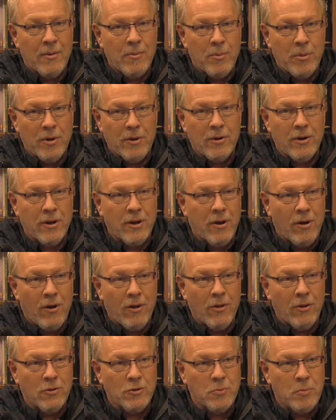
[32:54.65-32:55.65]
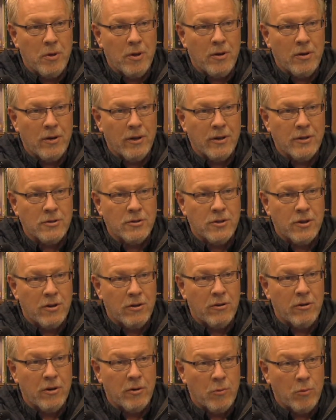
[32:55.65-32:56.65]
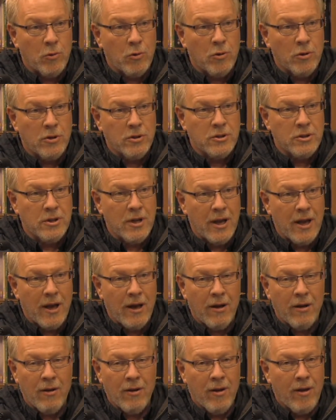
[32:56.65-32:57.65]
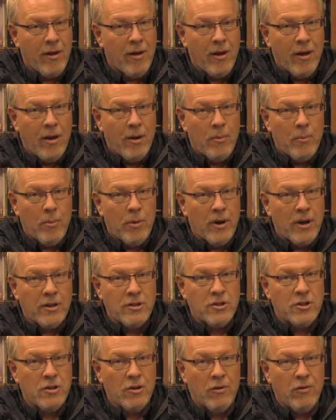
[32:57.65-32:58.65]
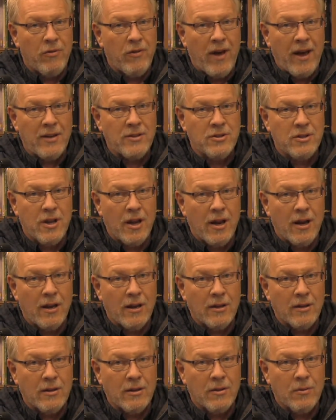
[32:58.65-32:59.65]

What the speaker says: building all those buildings that are in ruins now, but it's still fascinating